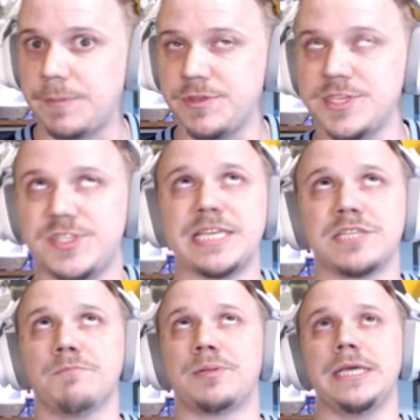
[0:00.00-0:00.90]
dub of the
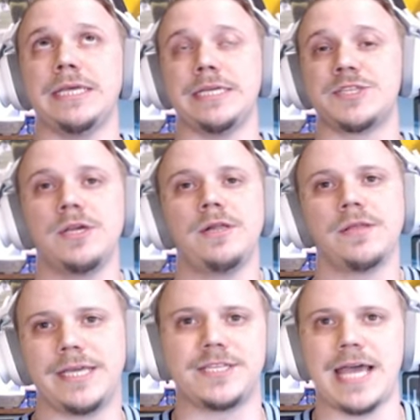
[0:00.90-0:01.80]
season. Please
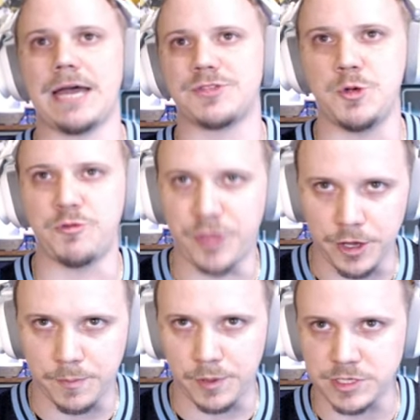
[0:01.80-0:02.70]
get down to
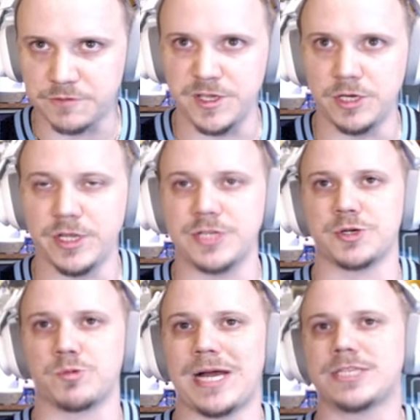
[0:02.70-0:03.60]
Thunderbirds Field in
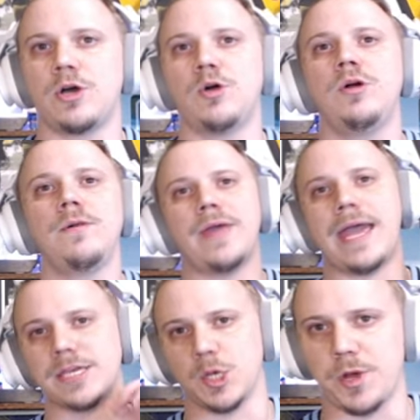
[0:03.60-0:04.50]
Toronto,
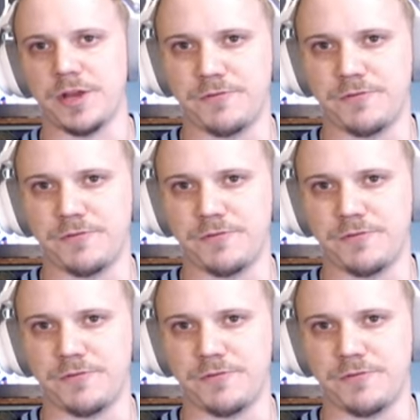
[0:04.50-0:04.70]
and get ready